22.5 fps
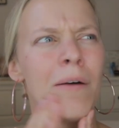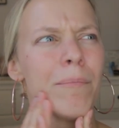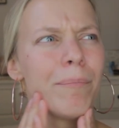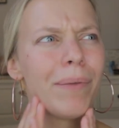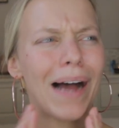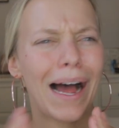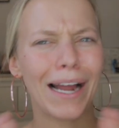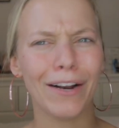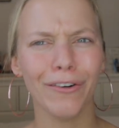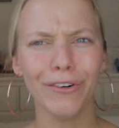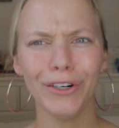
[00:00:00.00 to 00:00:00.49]

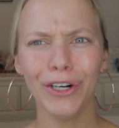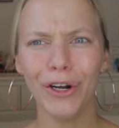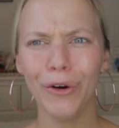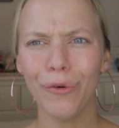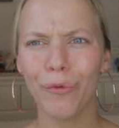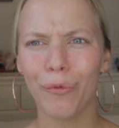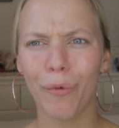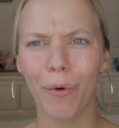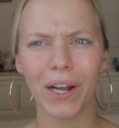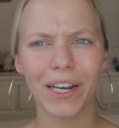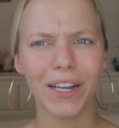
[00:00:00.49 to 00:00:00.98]
but I don't know
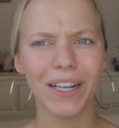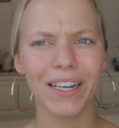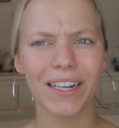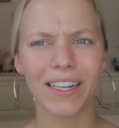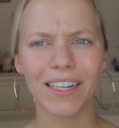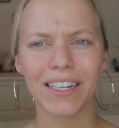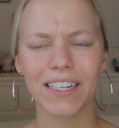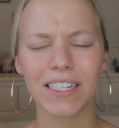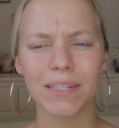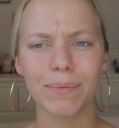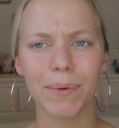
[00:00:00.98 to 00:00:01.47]
what it
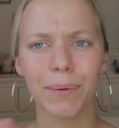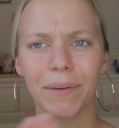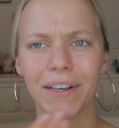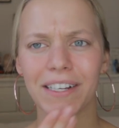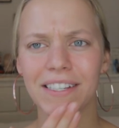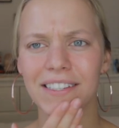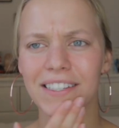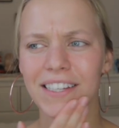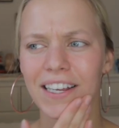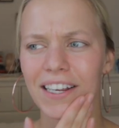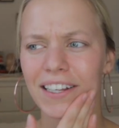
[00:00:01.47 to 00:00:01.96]
is, but my
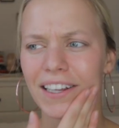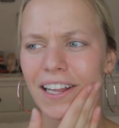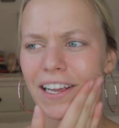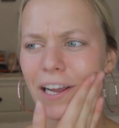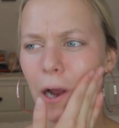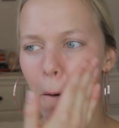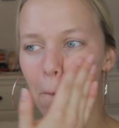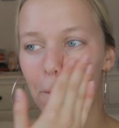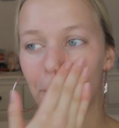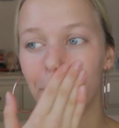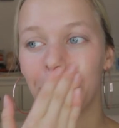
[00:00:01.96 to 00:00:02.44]
skin
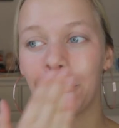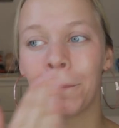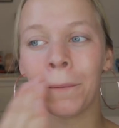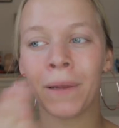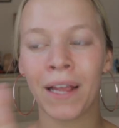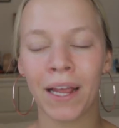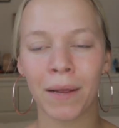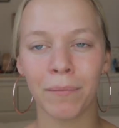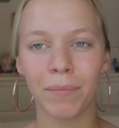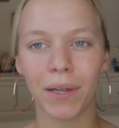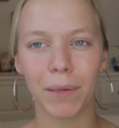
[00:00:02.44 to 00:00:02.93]
like almost
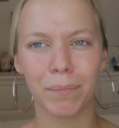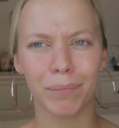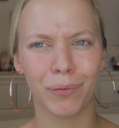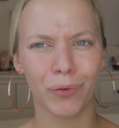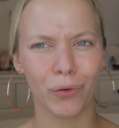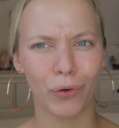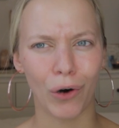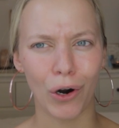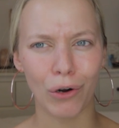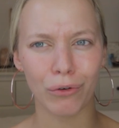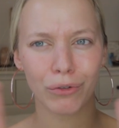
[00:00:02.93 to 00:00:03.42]
became like
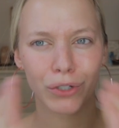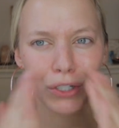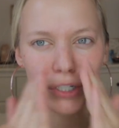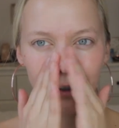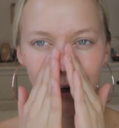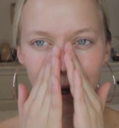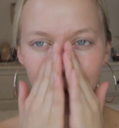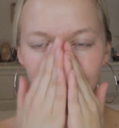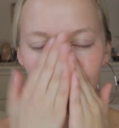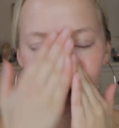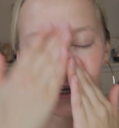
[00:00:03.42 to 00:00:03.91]
prone
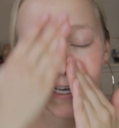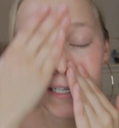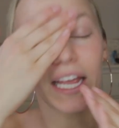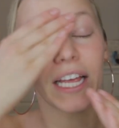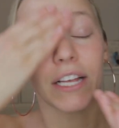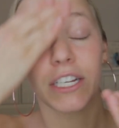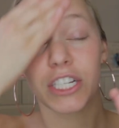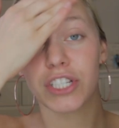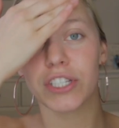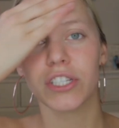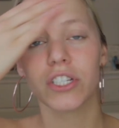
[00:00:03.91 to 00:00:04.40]
to it because
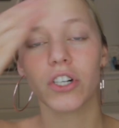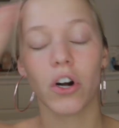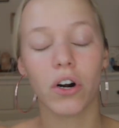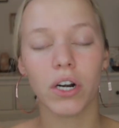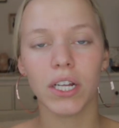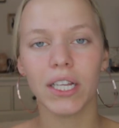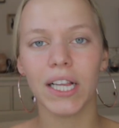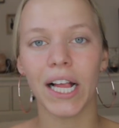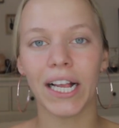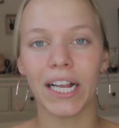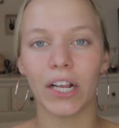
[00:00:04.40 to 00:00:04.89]
it just
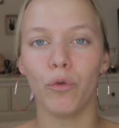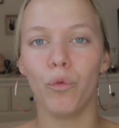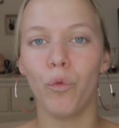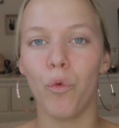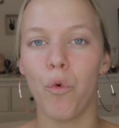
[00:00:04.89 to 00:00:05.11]
started like